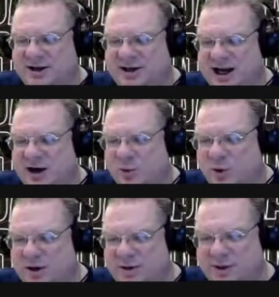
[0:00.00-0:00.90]
Now,
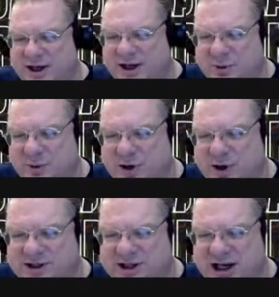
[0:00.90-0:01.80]
one of the things that we are
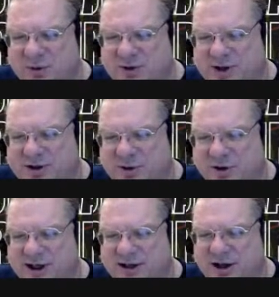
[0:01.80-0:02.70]
seeing with that
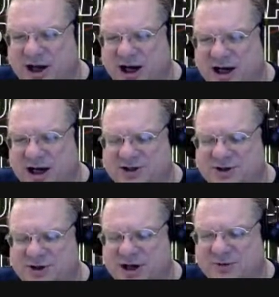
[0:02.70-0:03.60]
200-day line, this just
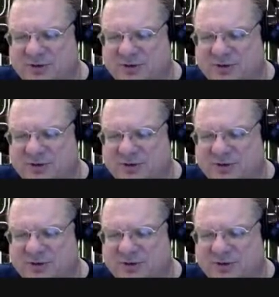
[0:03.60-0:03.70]
comes from